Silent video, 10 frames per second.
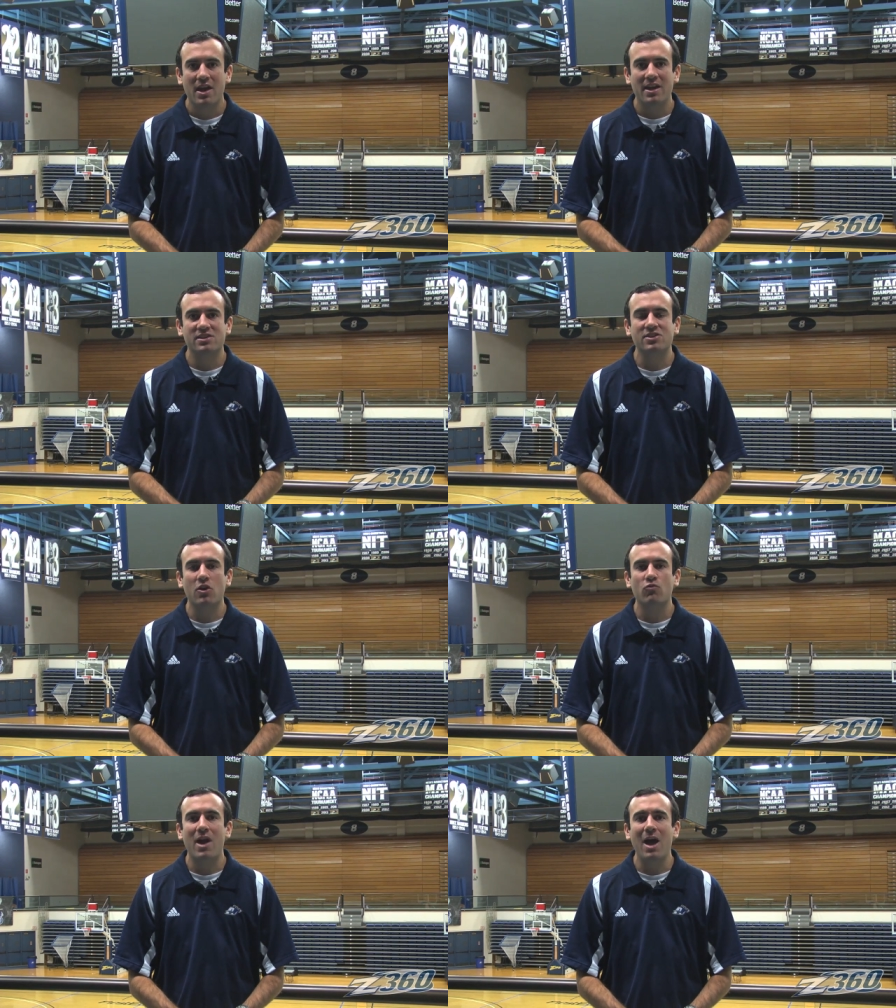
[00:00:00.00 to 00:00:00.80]
His
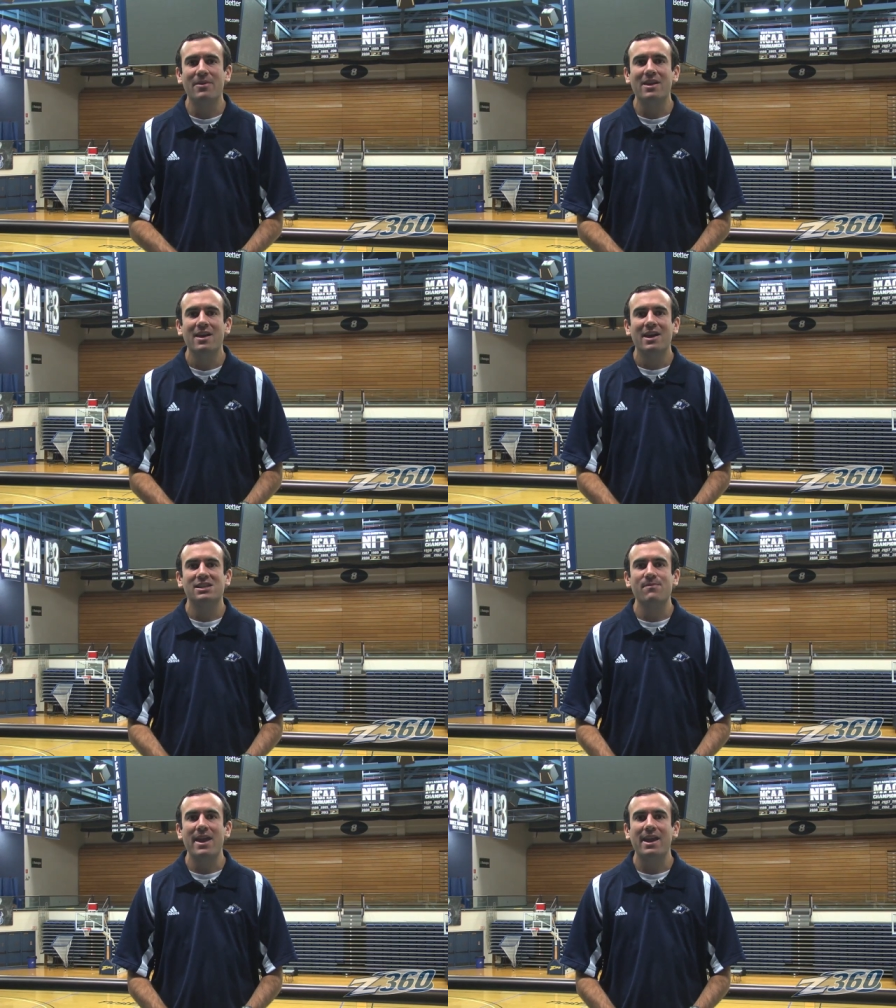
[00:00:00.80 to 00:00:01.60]
son, Robby,
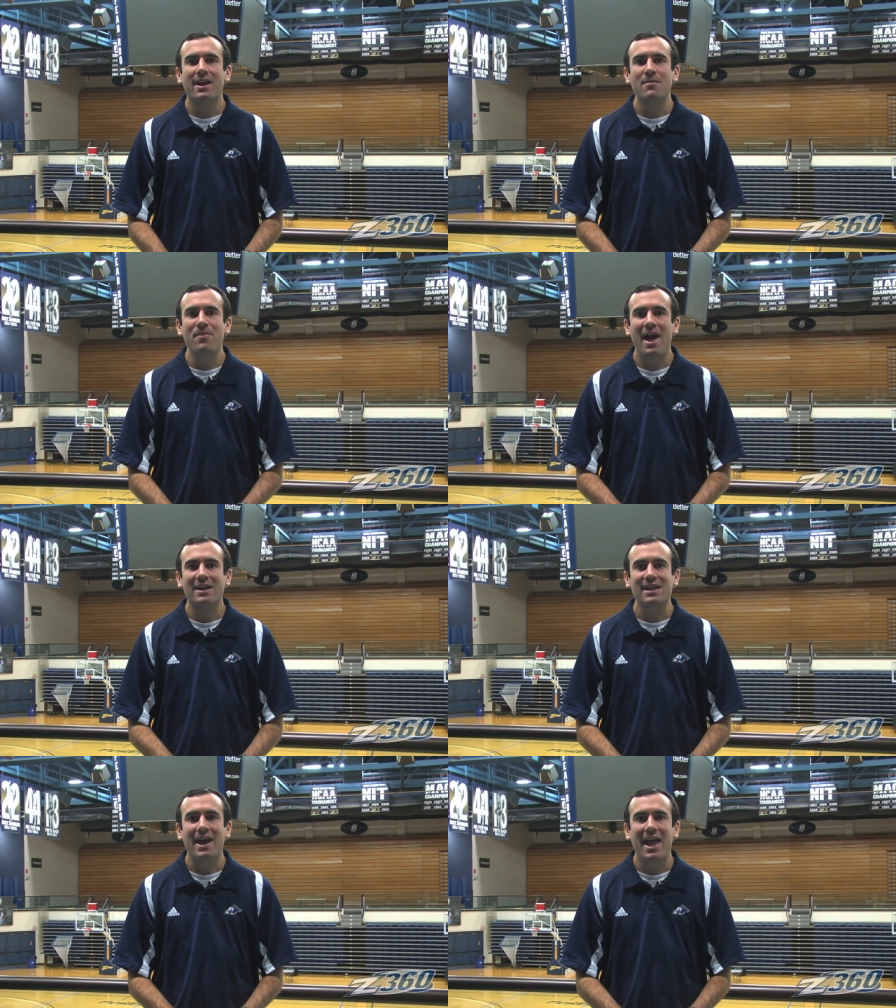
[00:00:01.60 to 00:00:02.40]
is making an
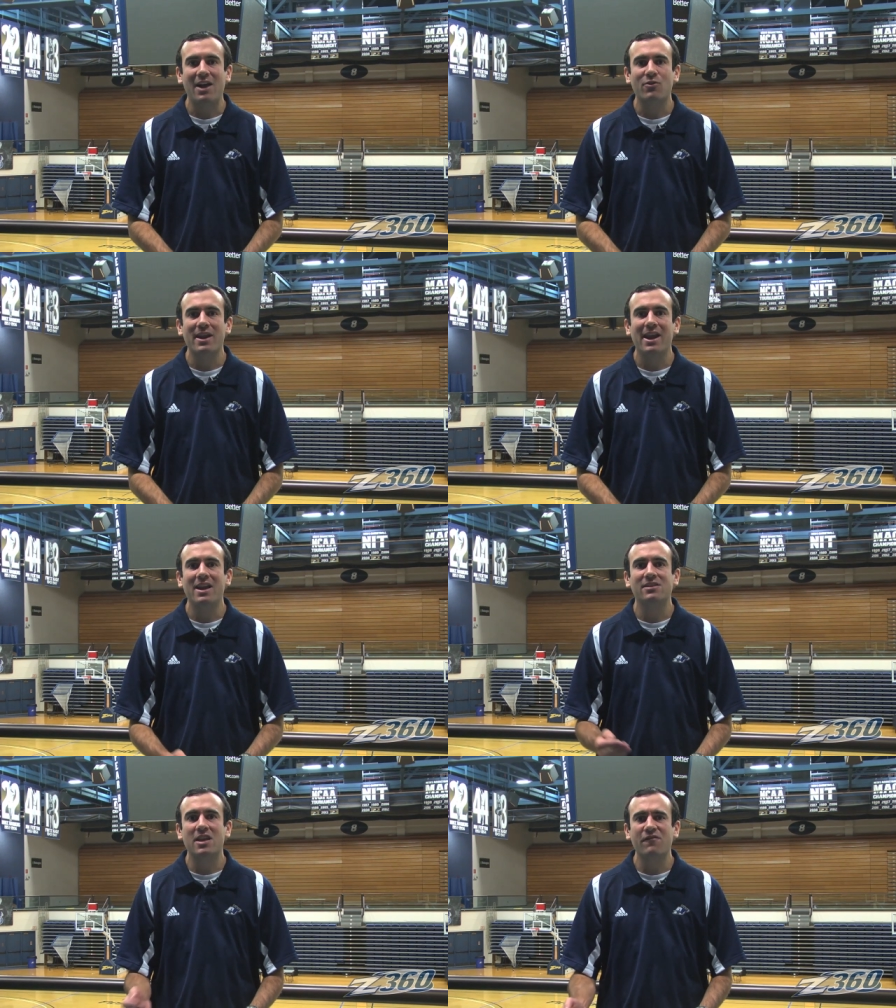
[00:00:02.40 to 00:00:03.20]
impact at Akron in
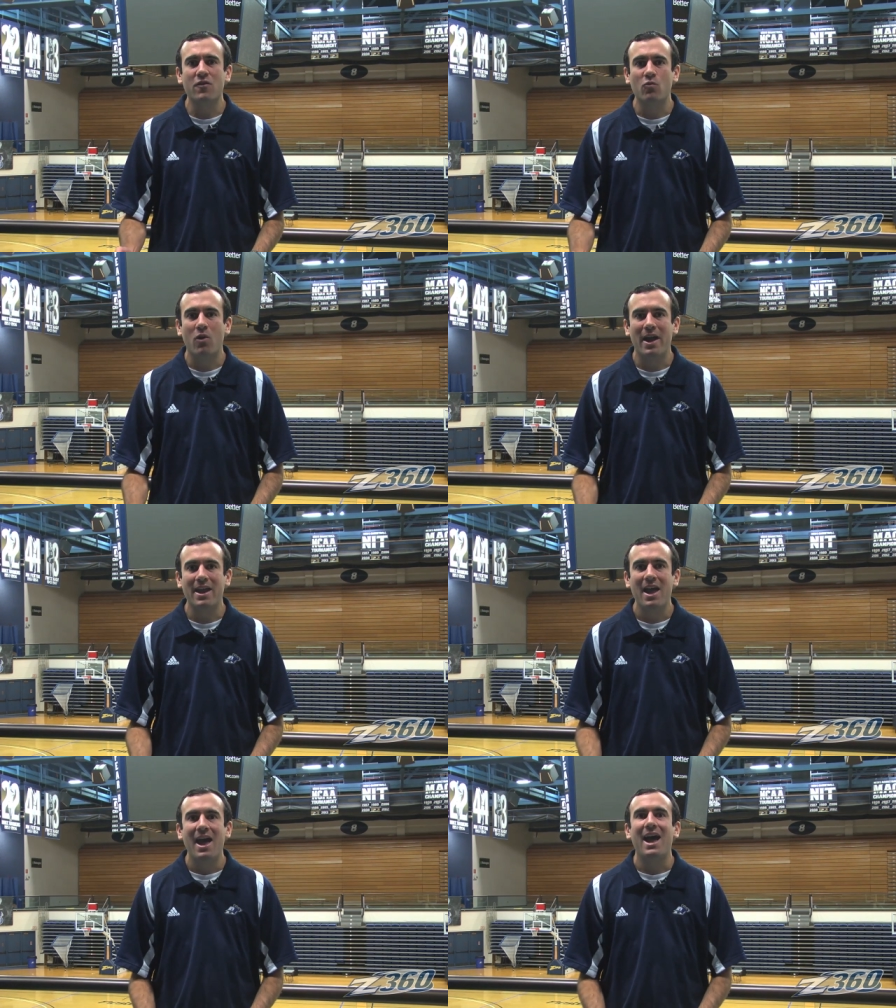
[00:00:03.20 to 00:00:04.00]
a different
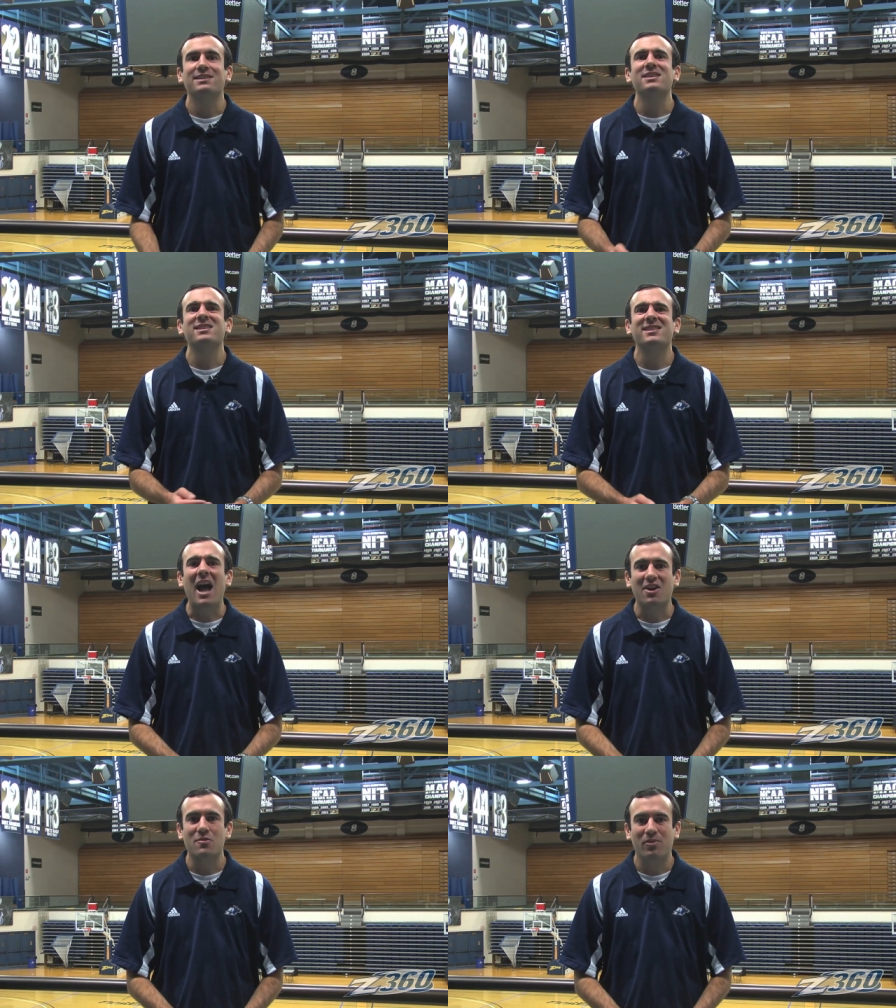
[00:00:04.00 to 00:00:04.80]
way as a
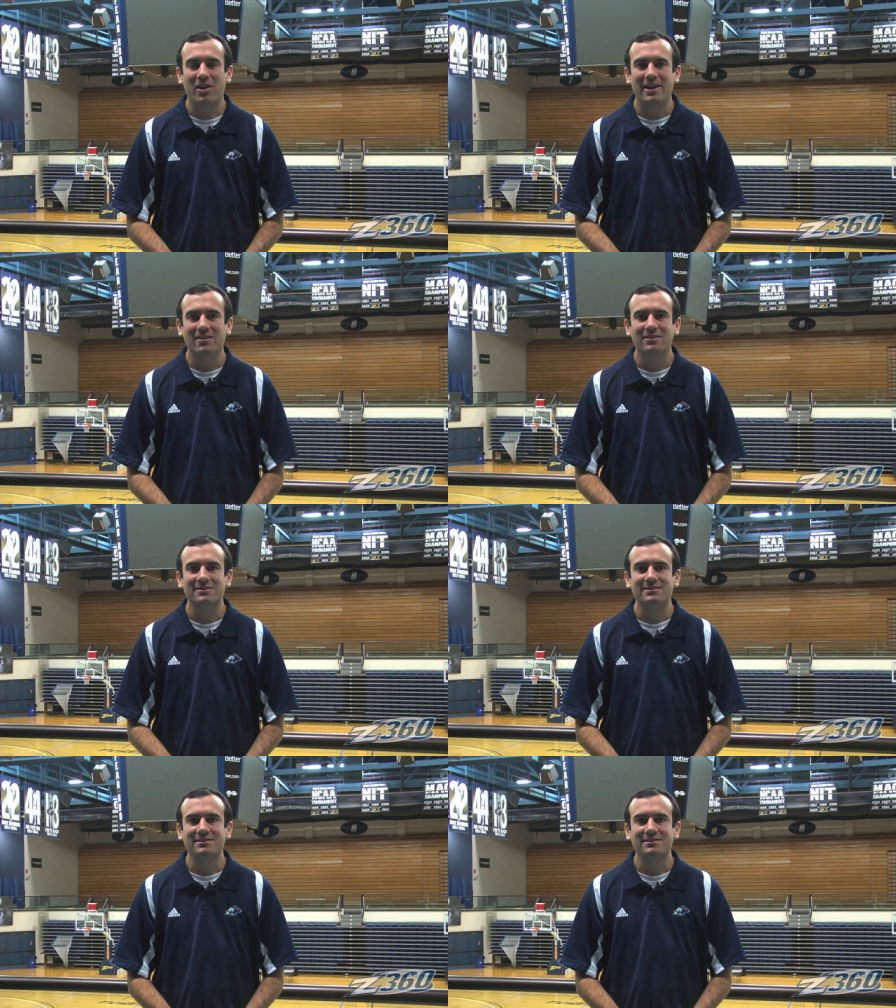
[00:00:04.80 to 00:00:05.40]
soccer player.